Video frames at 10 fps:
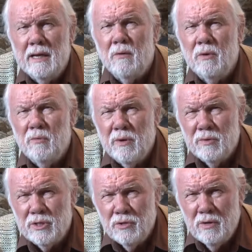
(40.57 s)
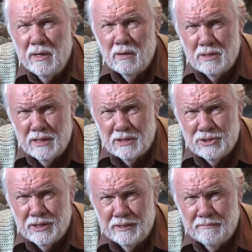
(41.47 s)
Now, when we were doing our
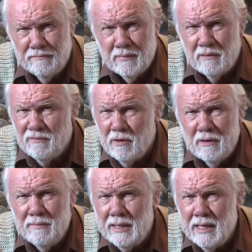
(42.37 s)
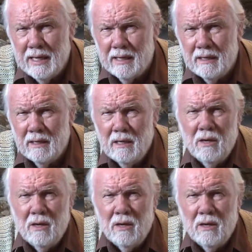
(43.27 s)
testing in the very beginning,